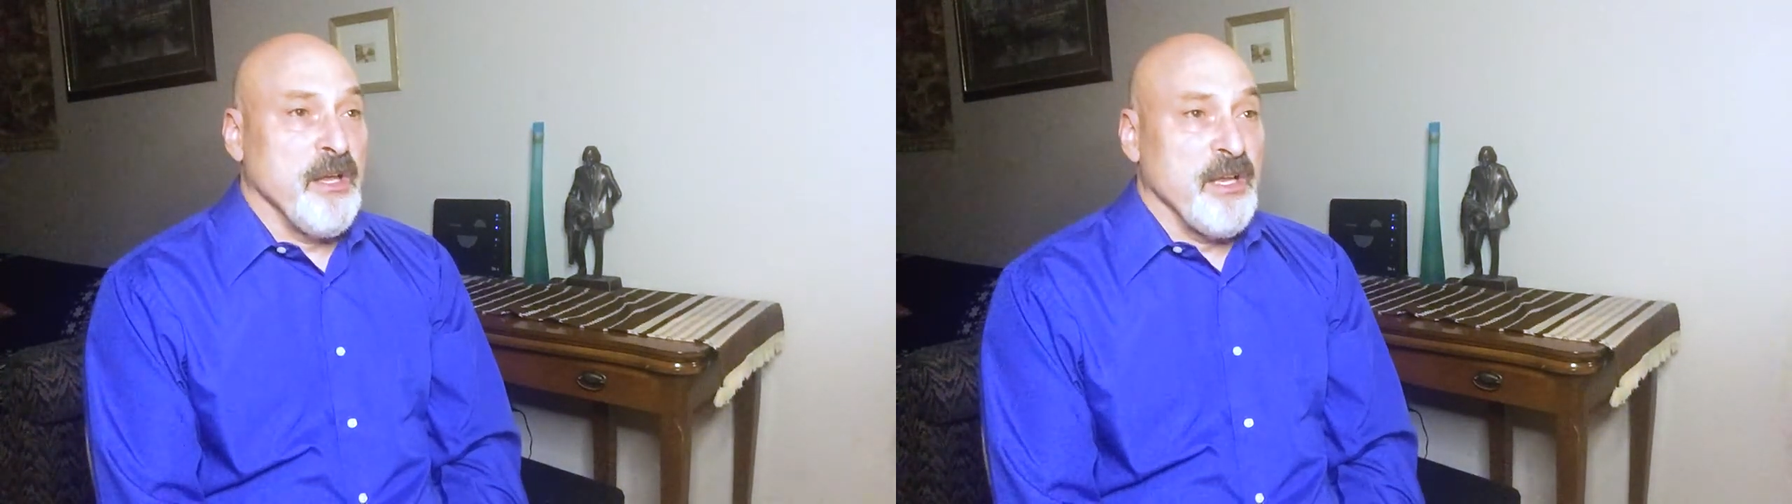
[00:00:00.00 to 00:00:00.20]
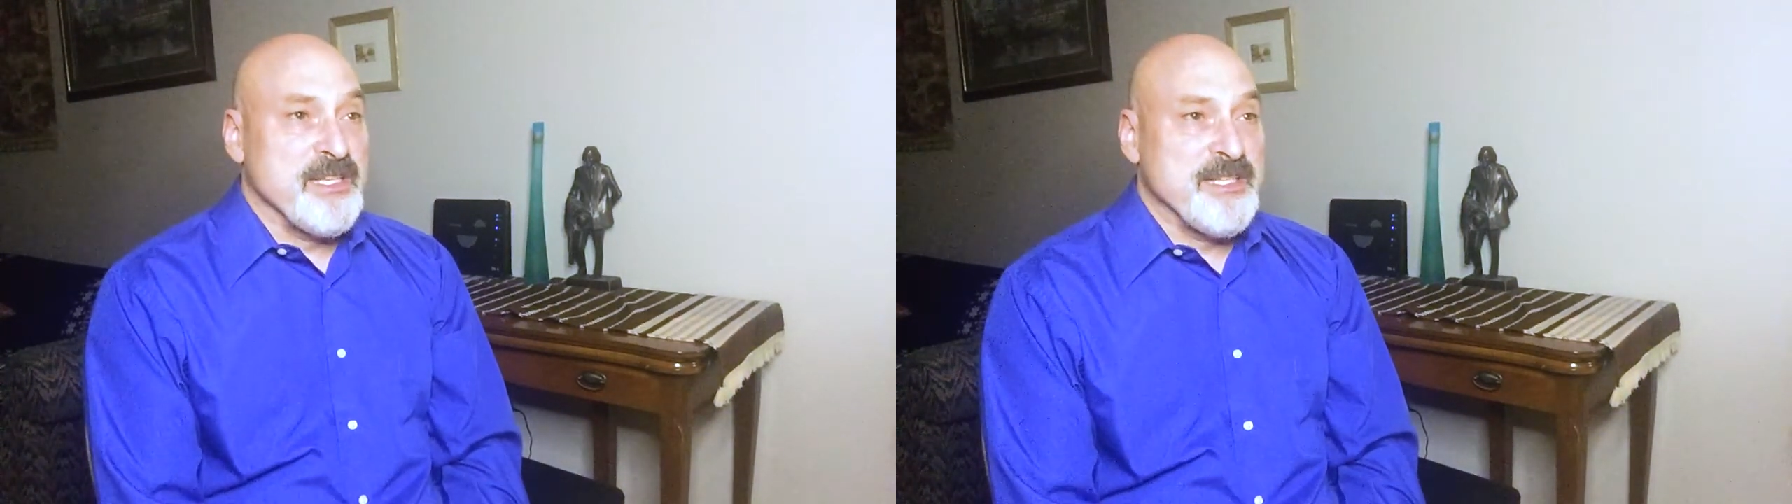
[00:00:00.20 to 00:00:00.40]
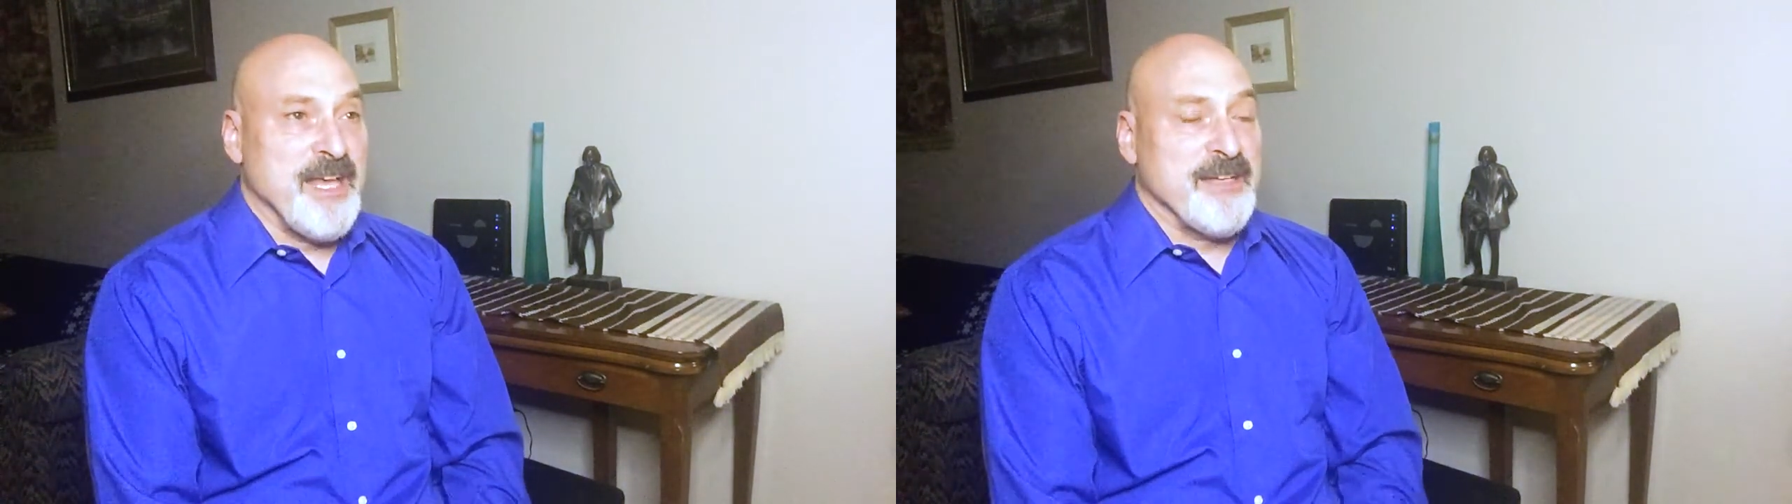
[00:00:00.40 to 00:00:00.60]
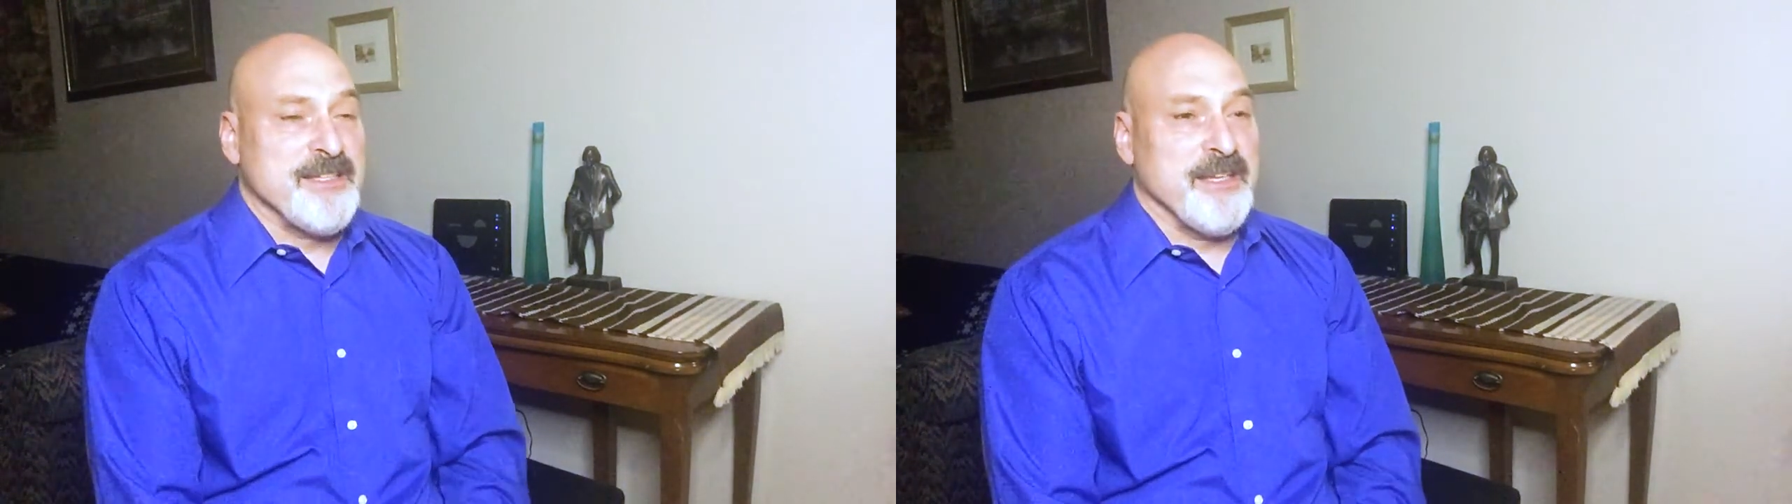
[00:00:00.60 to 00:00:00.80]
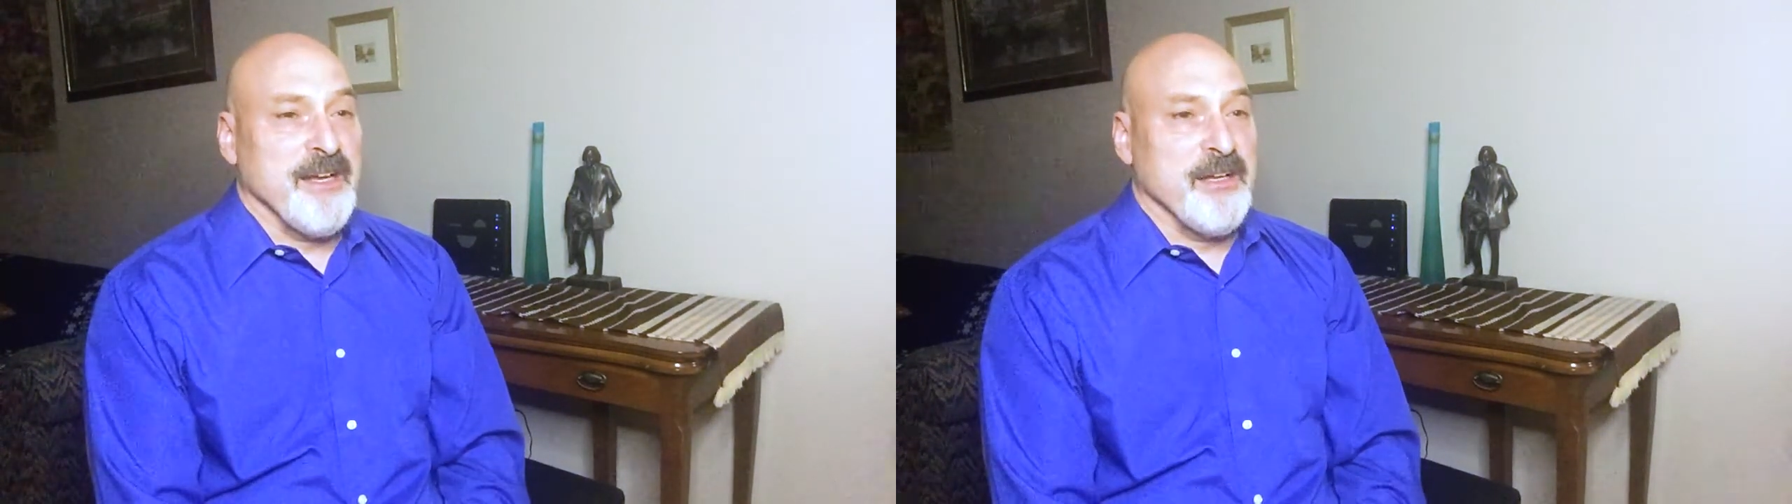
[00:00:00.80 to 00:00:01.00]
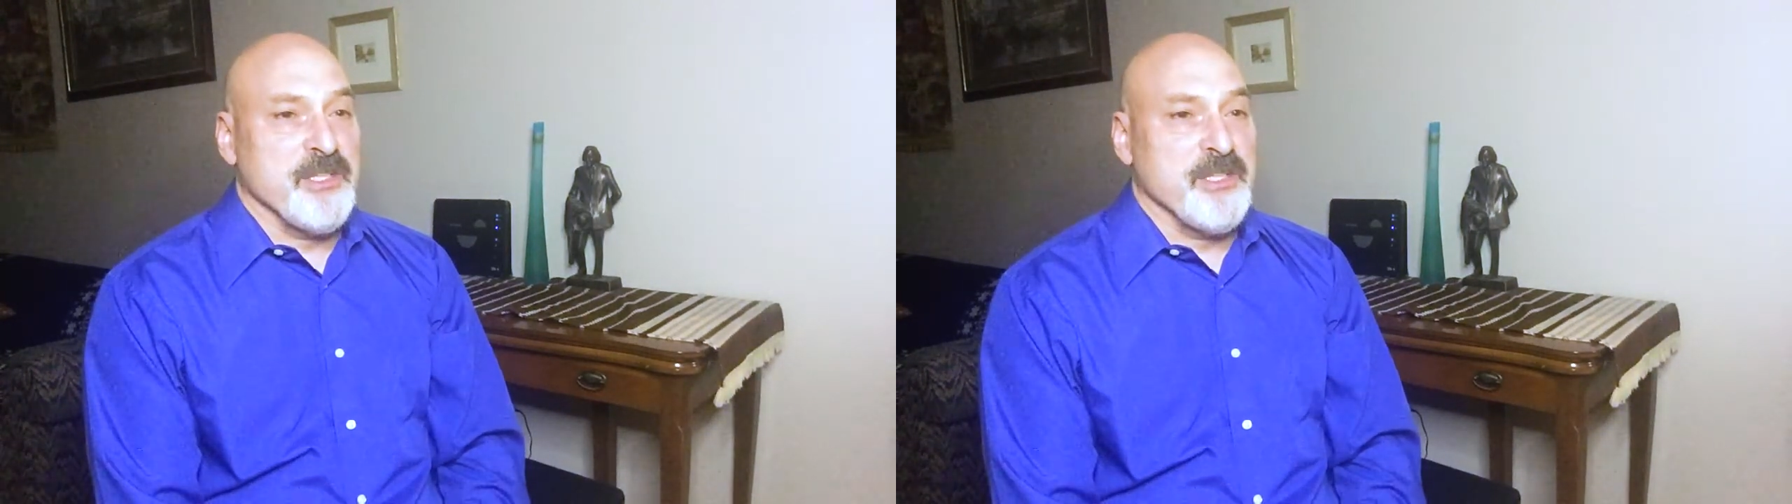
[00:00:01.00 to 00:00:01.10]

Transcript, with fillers: set uh,